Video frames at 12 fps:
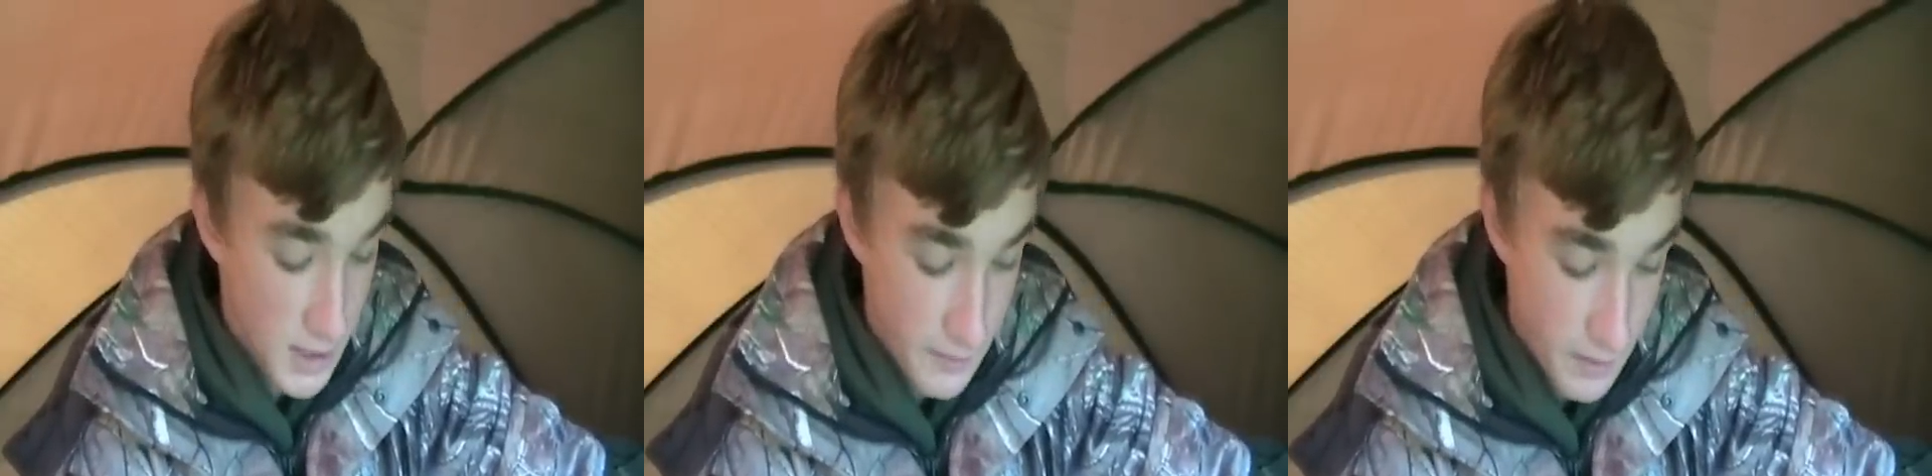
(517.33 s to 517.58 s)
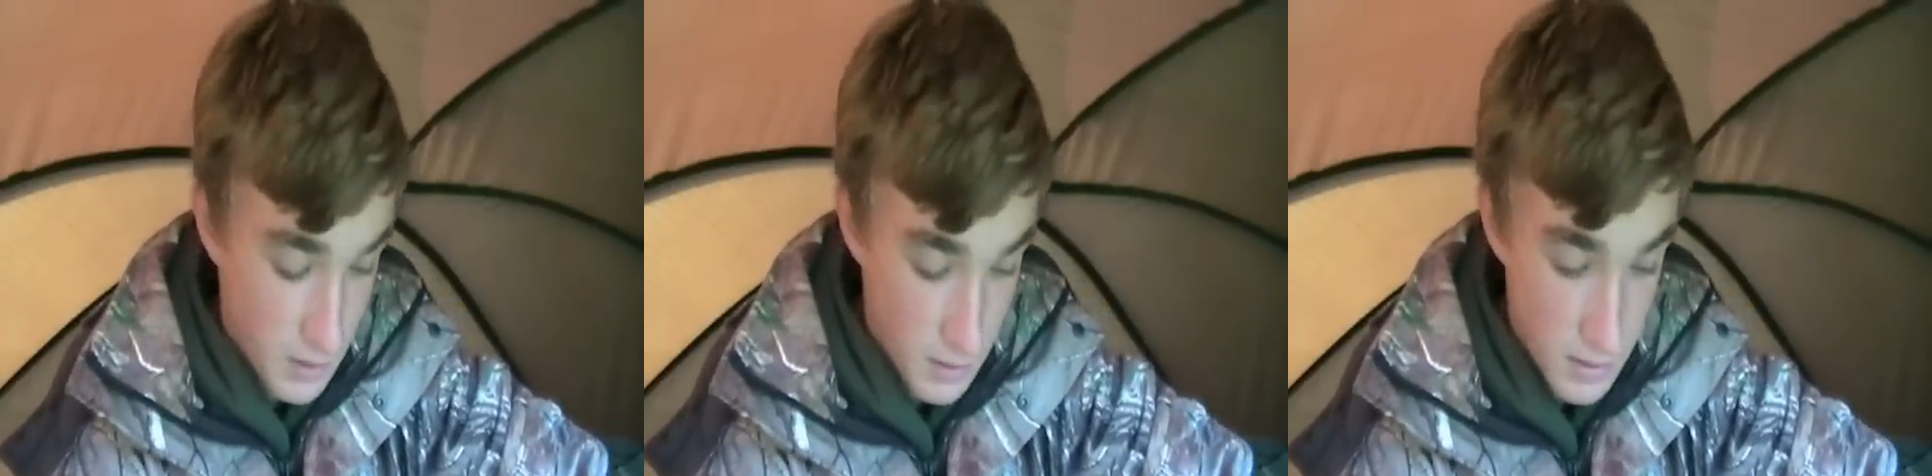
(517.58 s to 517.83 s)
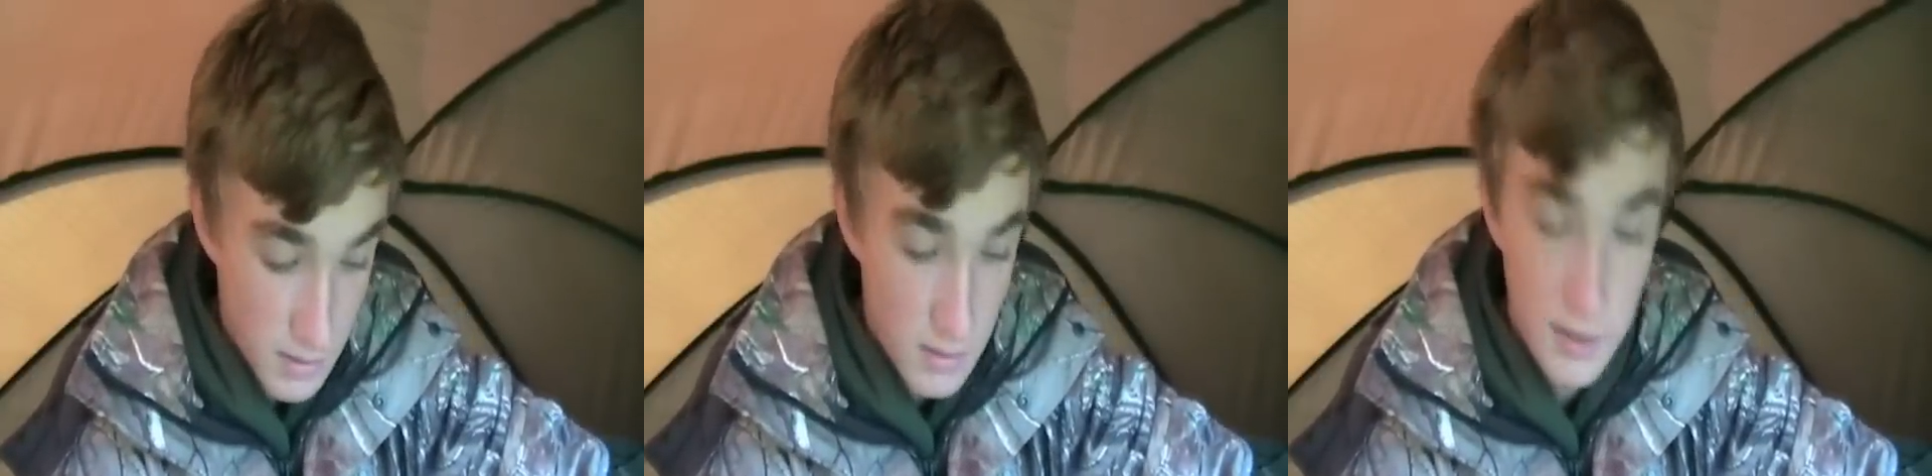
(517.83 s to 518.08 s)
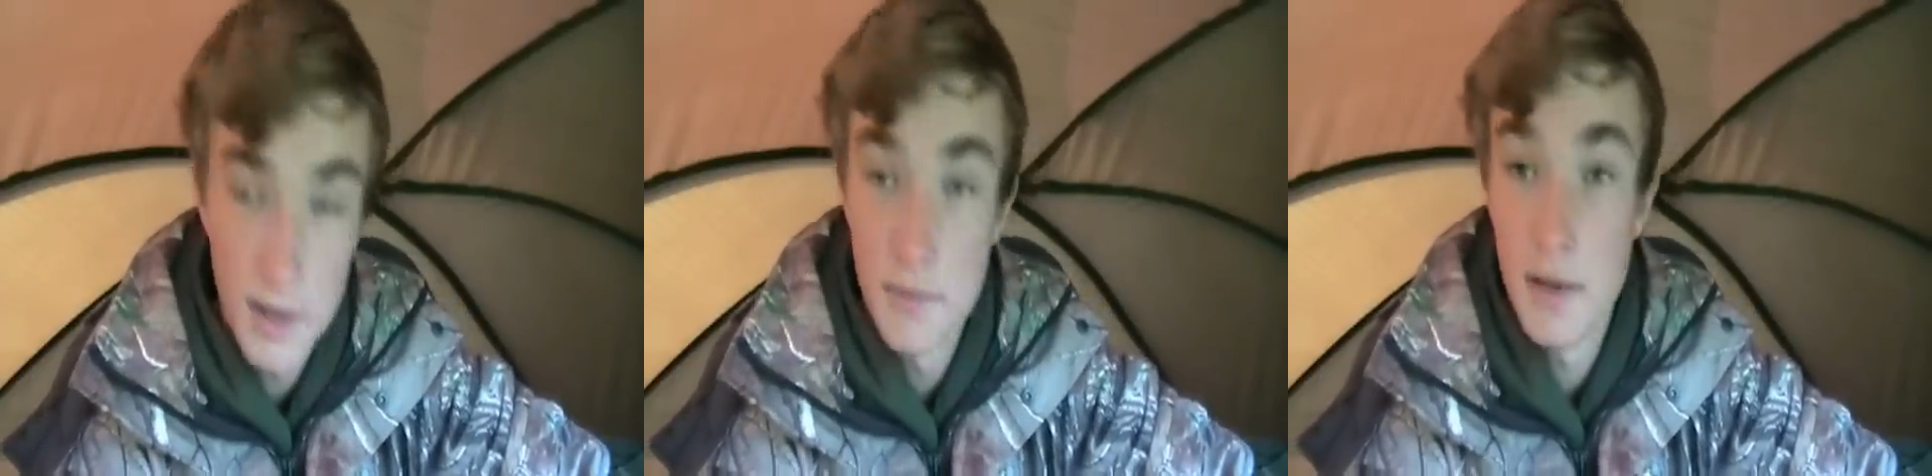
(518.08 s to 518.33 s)
nothing like a
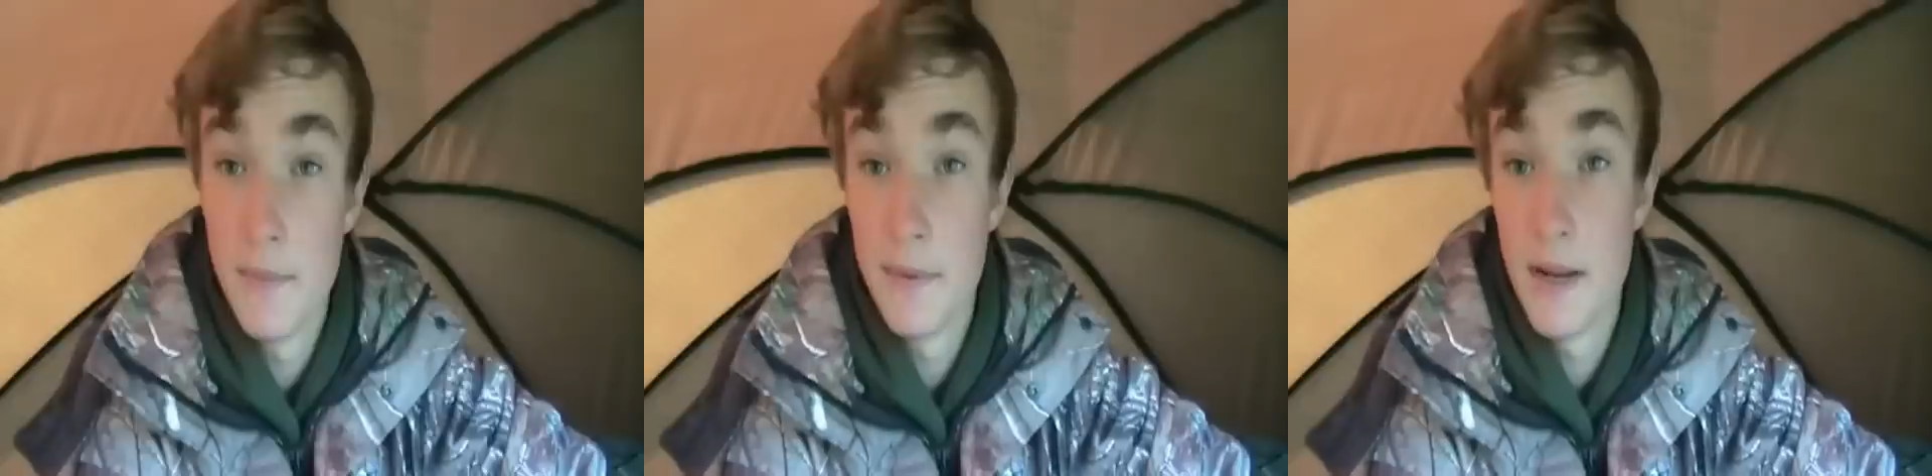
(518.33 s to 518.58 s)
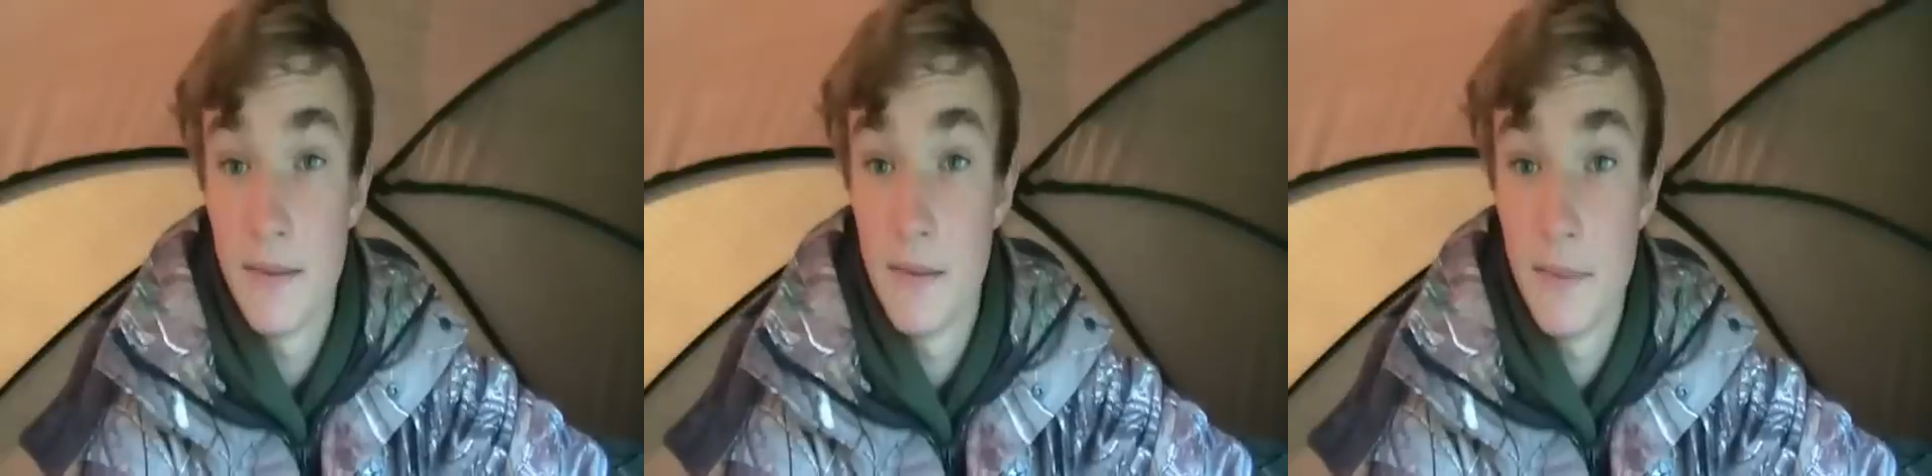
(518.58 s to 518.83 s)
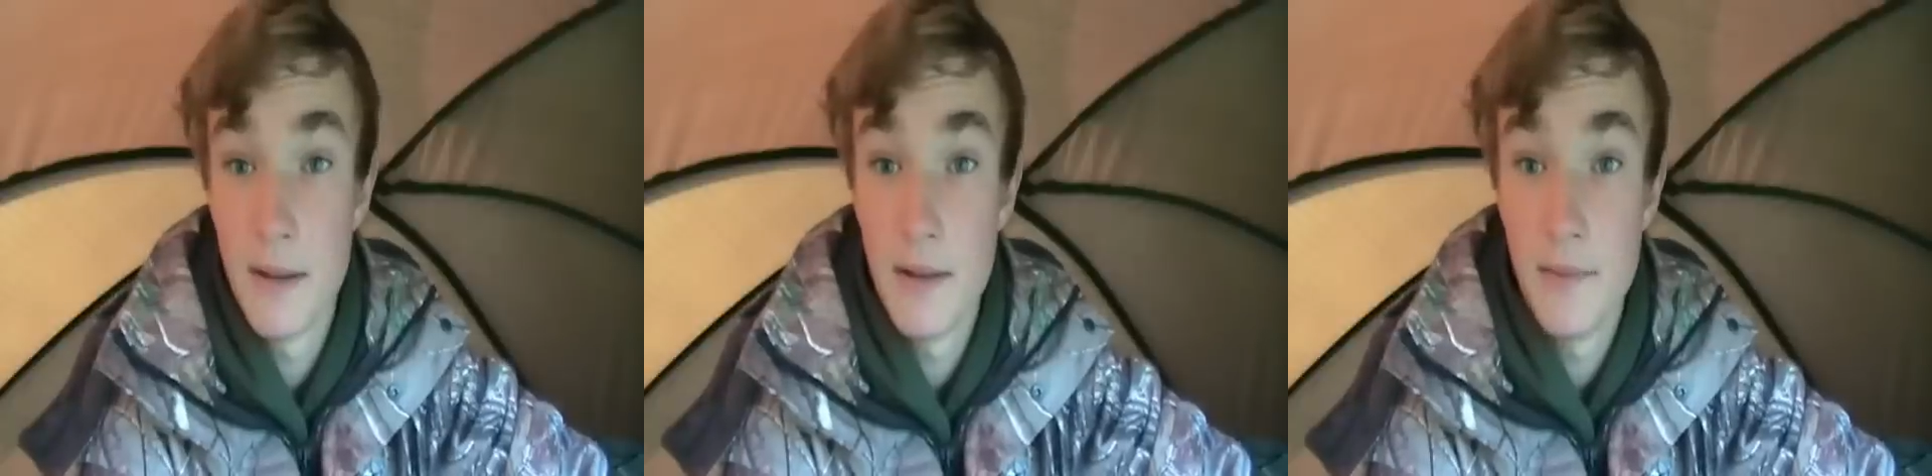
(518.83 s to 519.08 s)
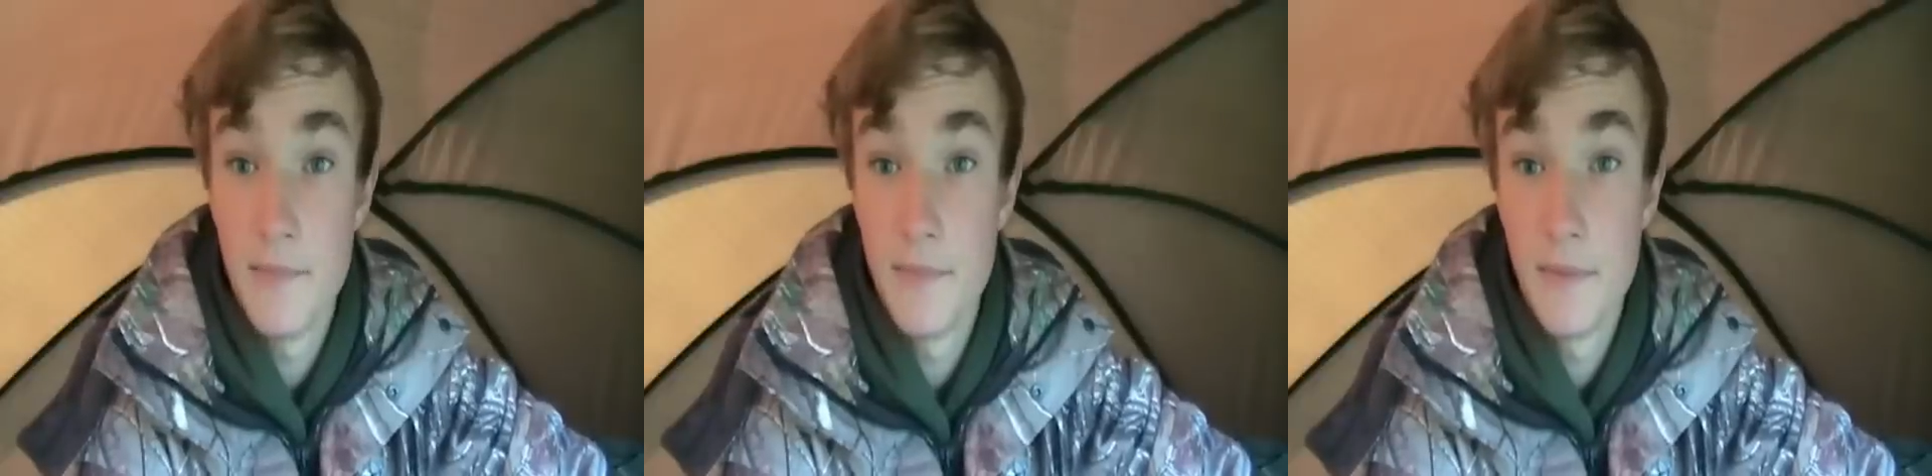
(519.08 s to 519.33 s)
good hemp and halibut
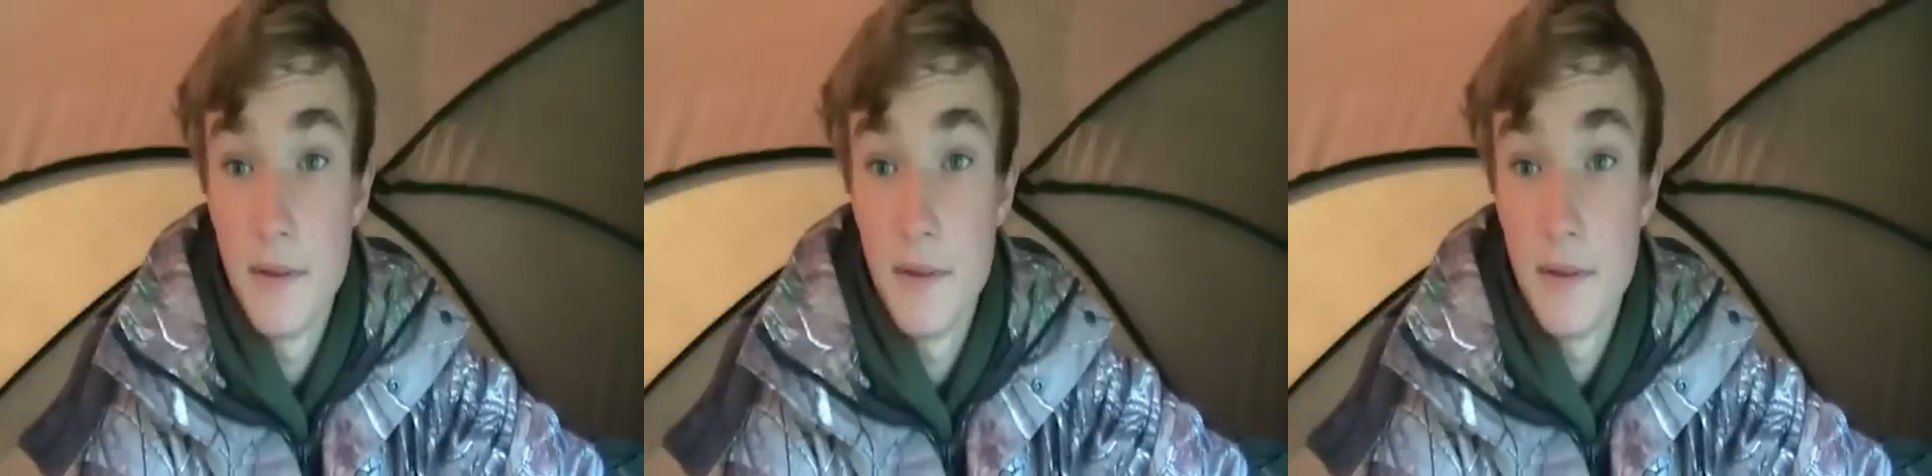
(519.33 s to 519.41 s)
pellet.